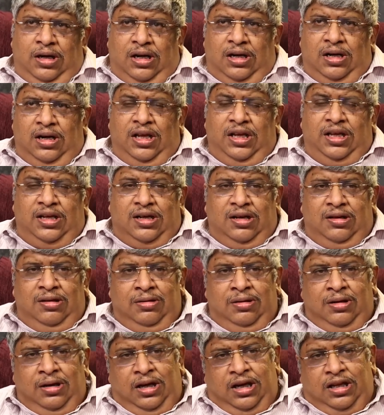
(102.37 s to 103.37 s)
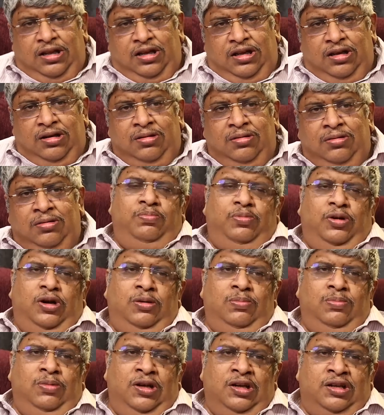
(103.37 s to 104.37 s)
Unlike other
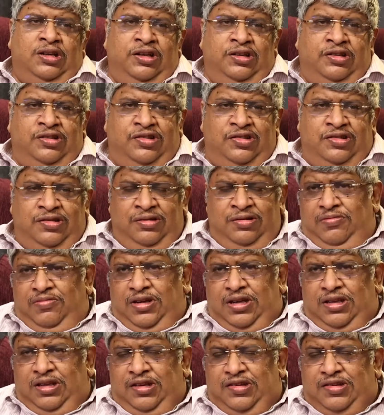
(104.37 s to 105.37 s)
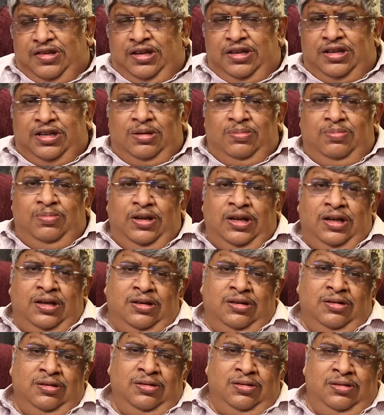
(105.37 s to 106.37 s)
bond markets, where the central
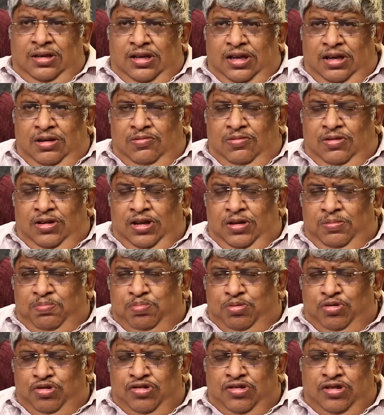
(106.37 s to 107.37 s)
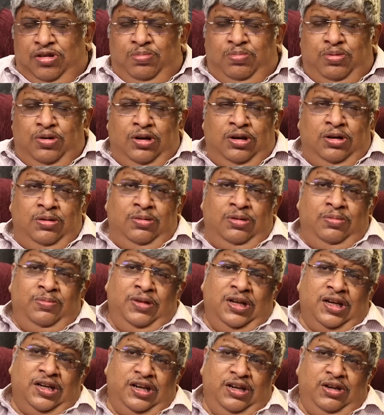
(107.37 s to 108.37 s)
bank can only push the bond
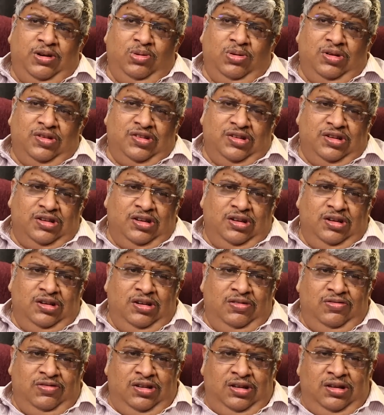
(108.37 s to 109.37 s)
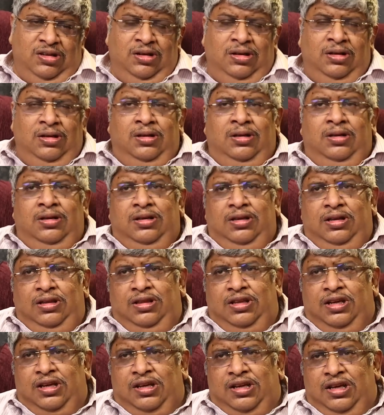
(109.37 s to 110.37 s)
market to a certain level,
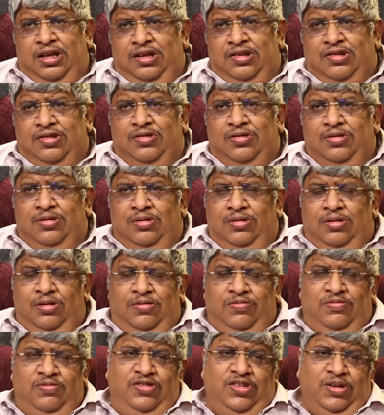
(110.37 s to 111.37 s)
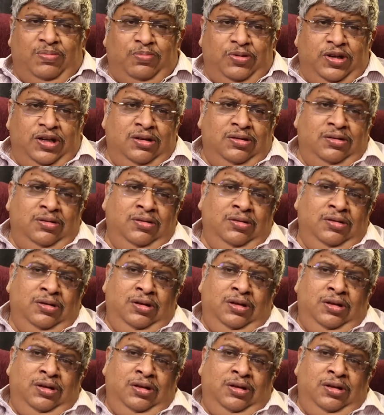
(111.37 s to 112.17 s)
in the case of Japan,